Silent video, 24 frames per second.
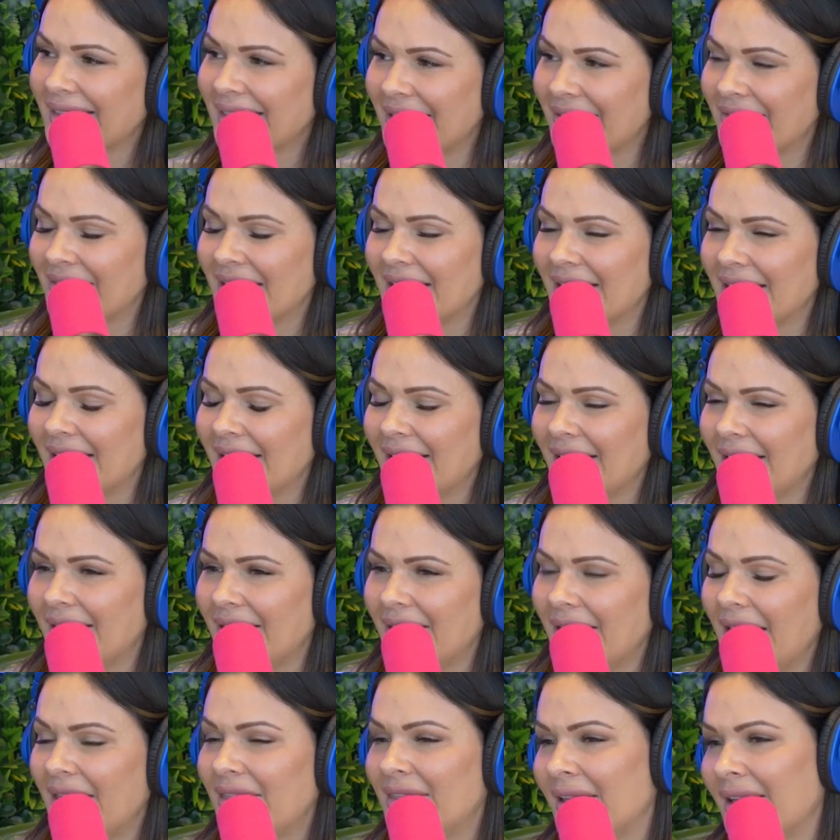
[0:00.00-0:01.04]
Love it.
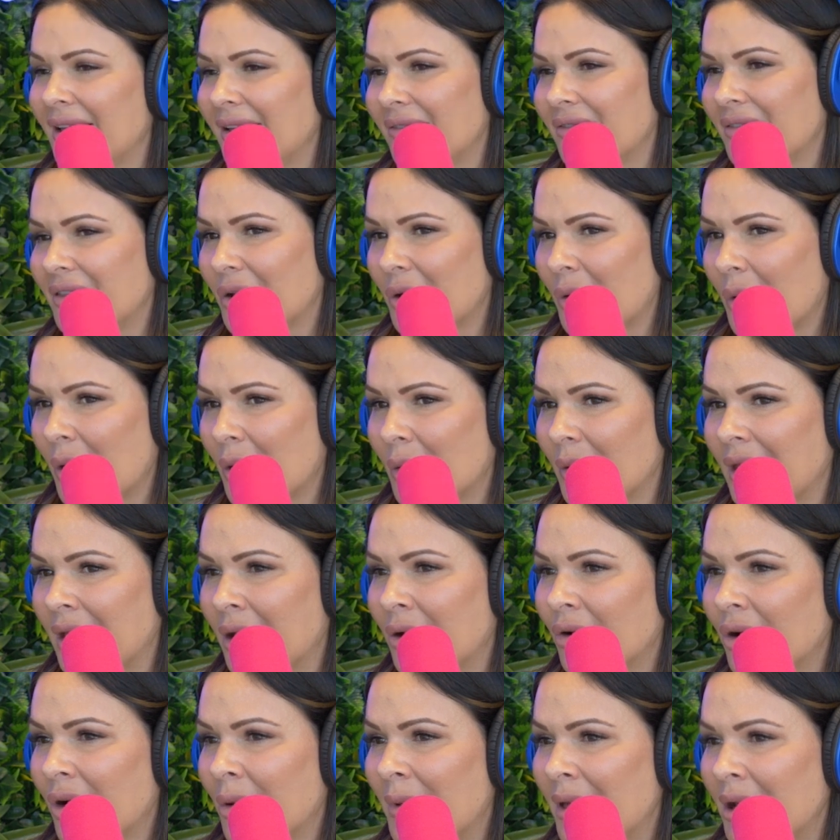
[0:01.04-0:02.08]
I think of the quote,
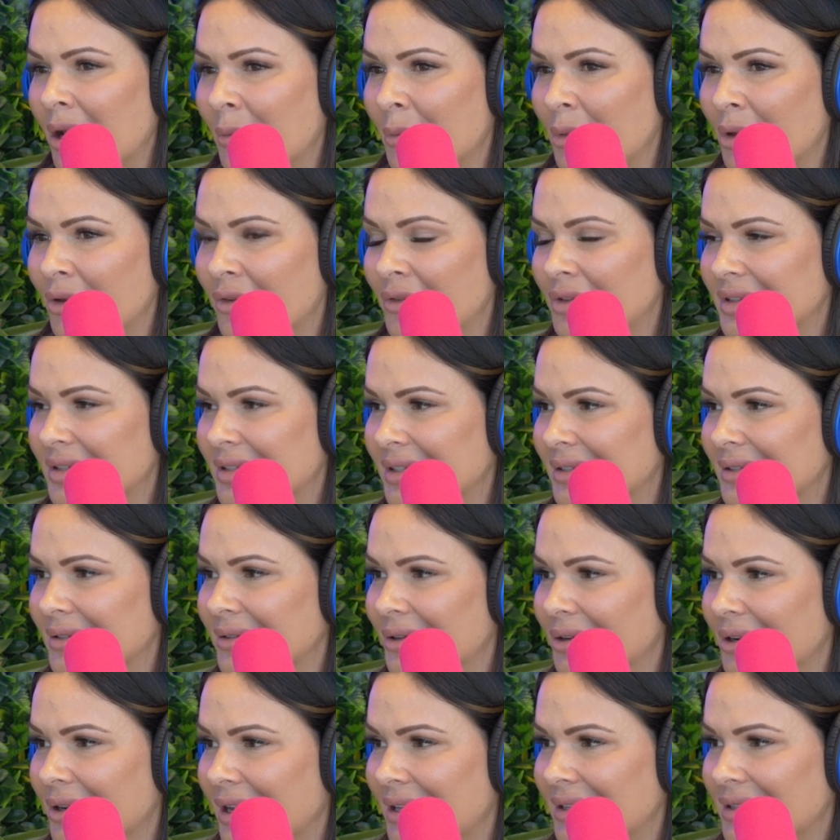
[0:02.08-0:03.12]
incremental moves
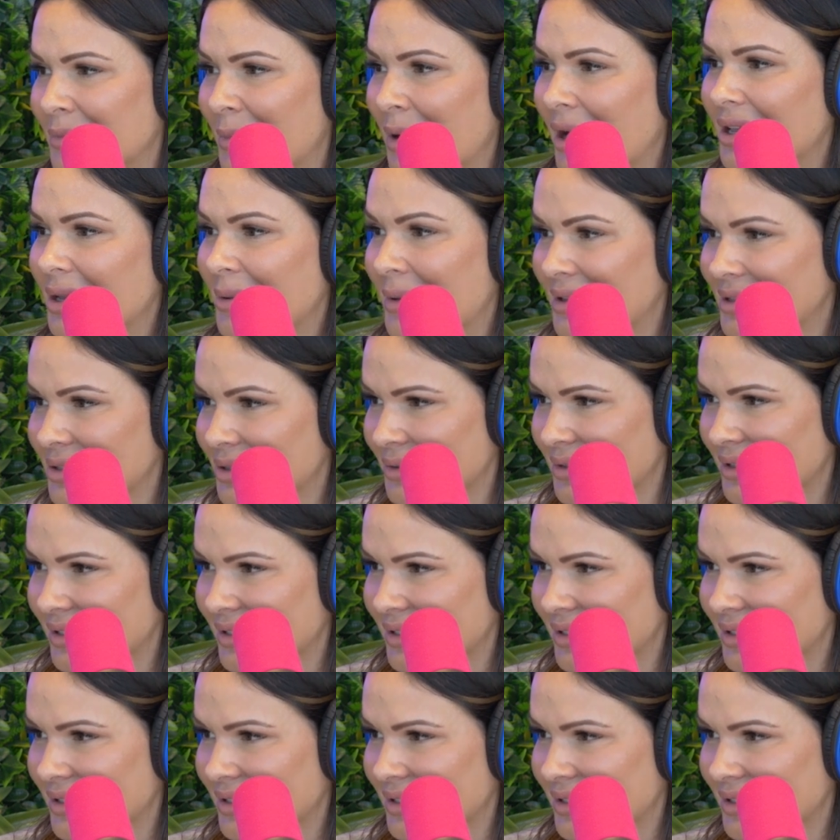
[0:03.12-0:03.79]
creates monumental